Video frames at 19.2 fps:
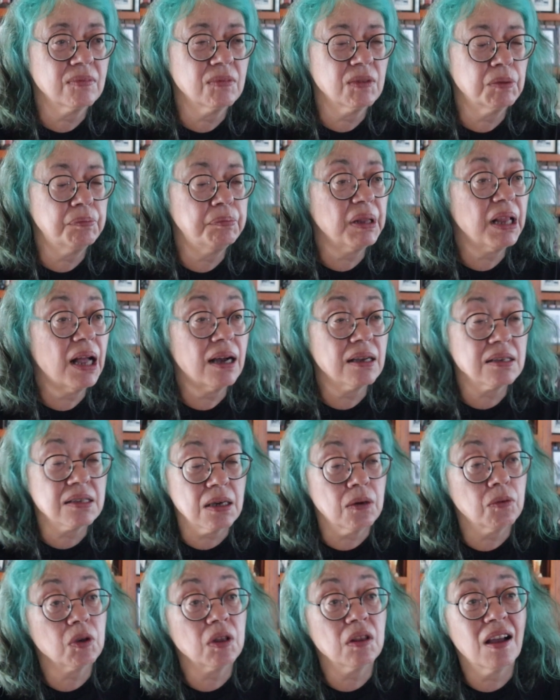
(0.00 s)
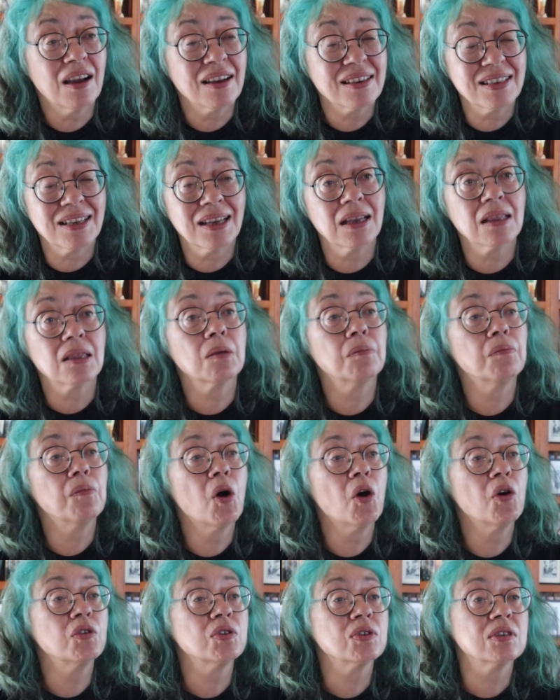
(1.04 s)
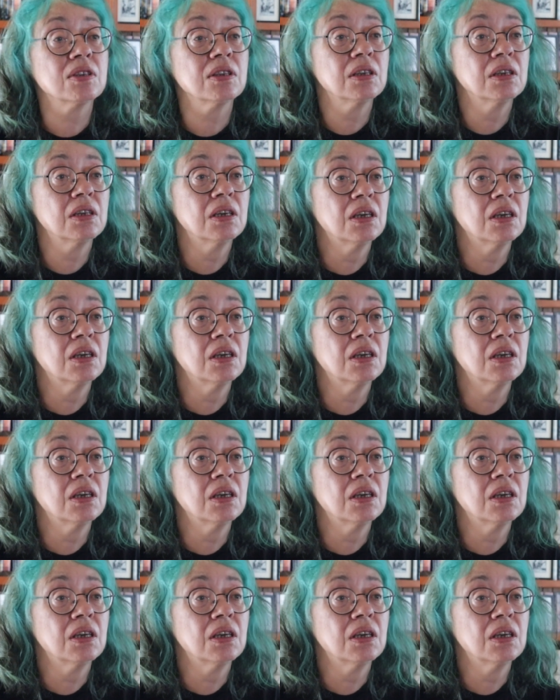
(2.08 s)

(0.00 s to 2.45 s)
The plant I would like to get the most